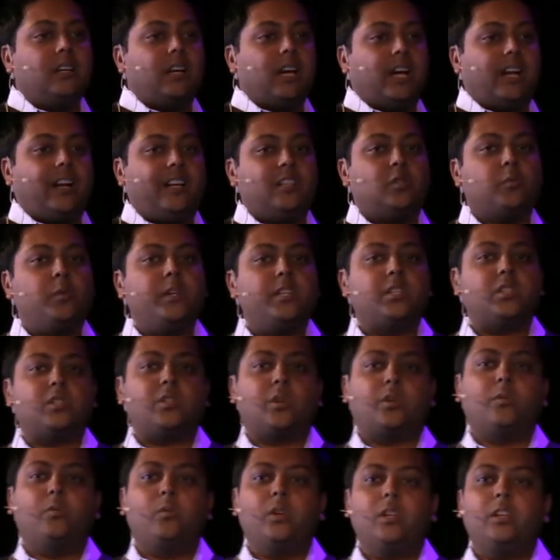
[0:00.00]
And as we
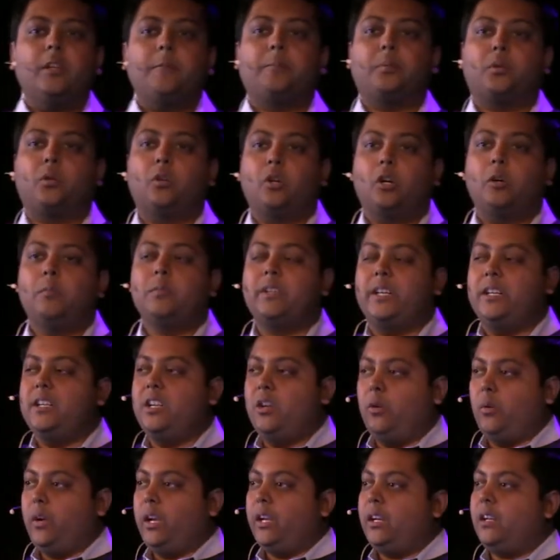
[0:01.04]
really probed
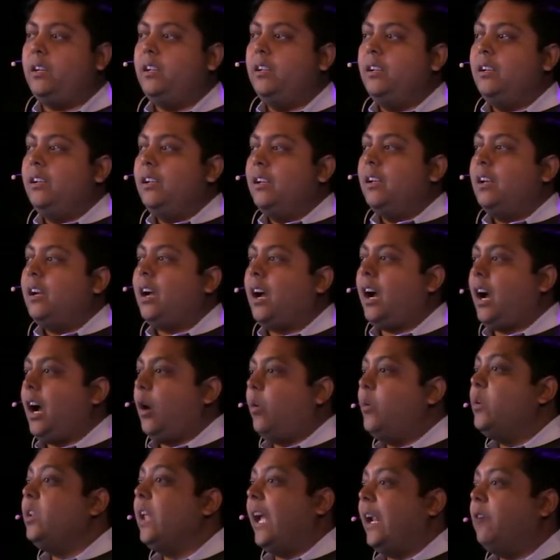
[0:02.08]
into it,
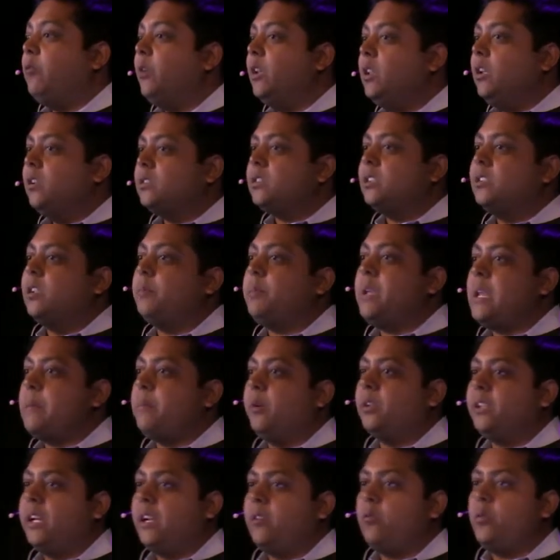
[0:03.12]
we looked at the
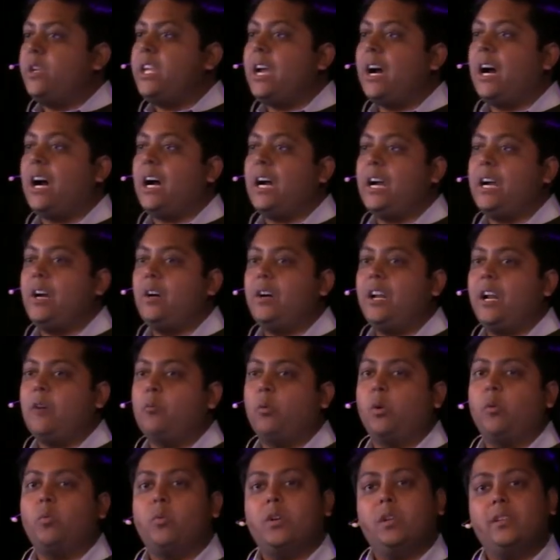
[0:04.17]
people that we hired and
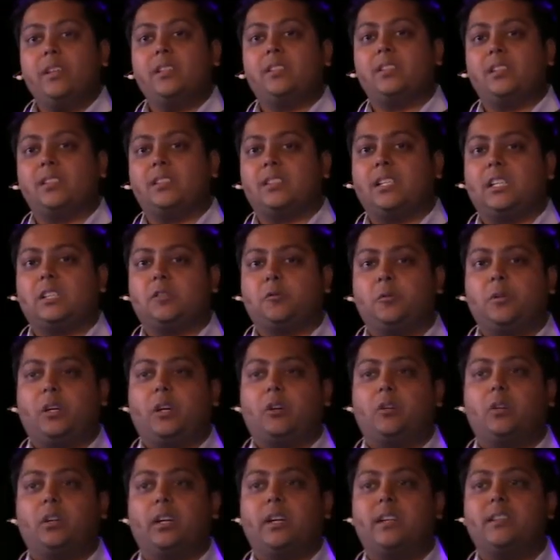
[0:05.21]
were really successful in
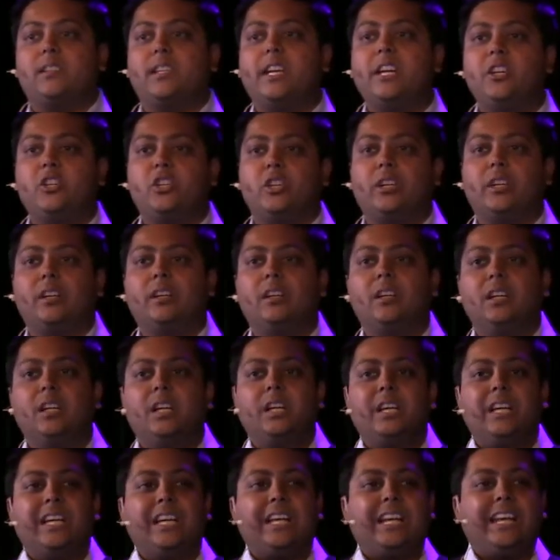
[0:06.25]
our organization,
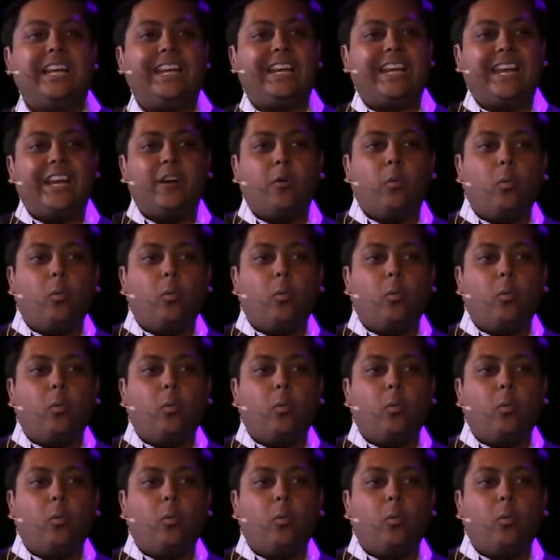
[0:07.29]
it